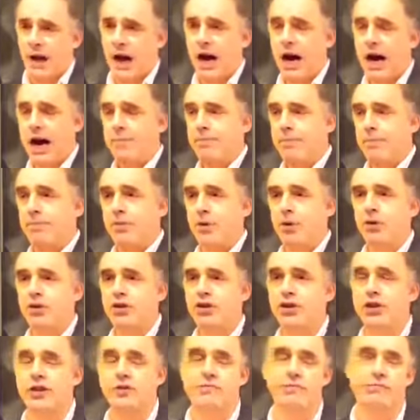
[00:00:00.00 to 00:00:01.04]
a high
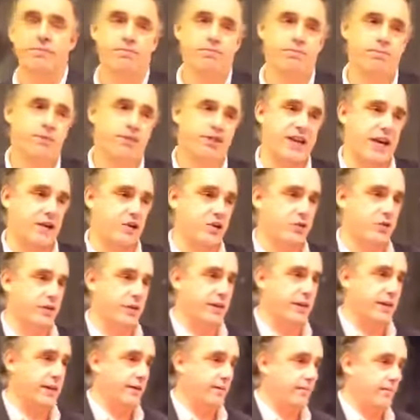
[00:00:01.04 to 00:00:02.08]
proportion of
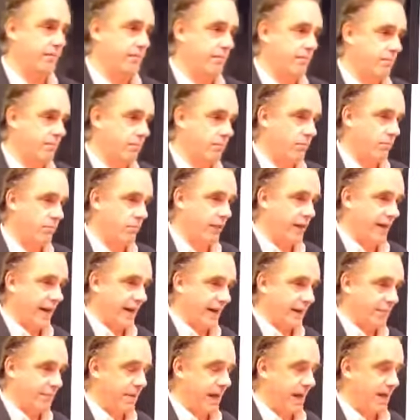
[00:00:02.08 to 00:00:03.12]
sexually
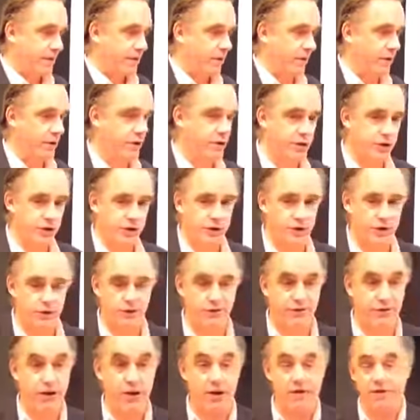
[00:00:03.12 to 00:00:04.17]
related pathologies to
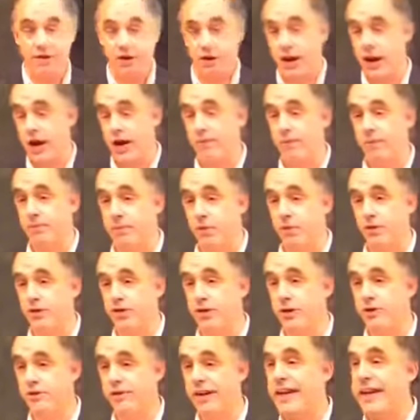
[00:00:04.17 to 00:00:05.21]
a very, very high
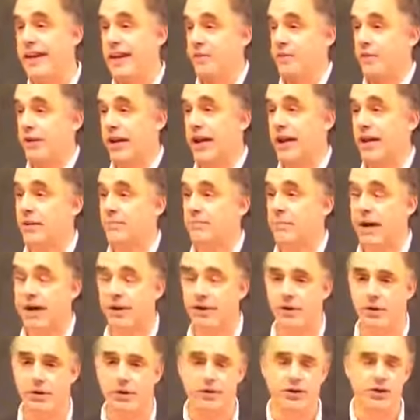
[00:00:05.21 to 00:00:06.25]
proportion of eating related
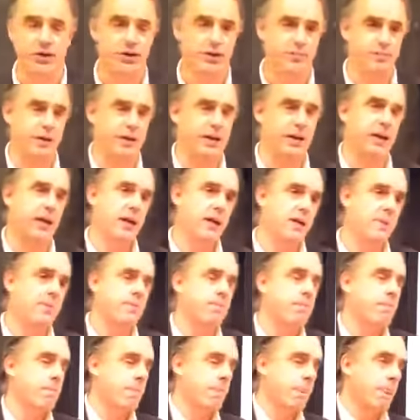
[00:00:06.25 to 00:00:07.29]
pathologies, but
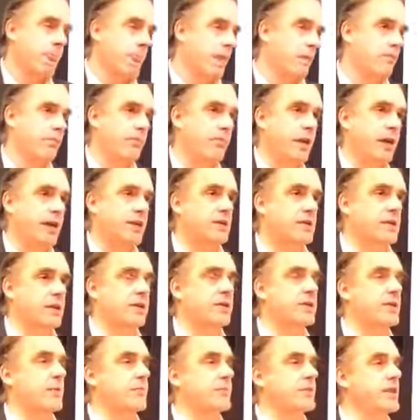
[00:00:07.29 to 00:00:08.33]
that's
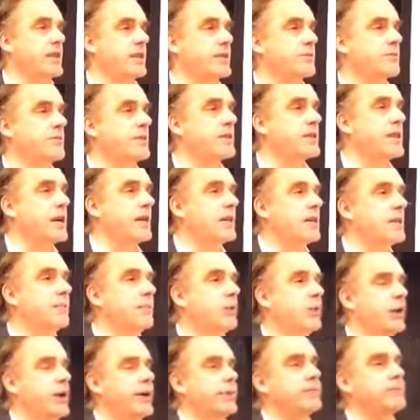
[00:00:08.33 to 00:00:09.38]
in some sense beside the
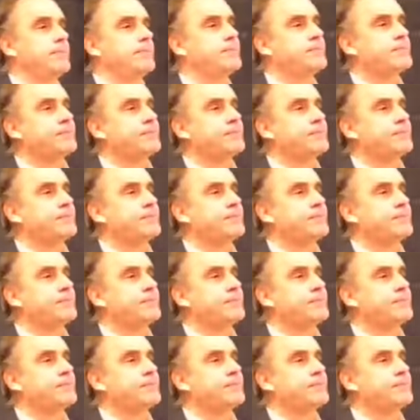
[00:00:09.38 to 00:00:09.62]
point.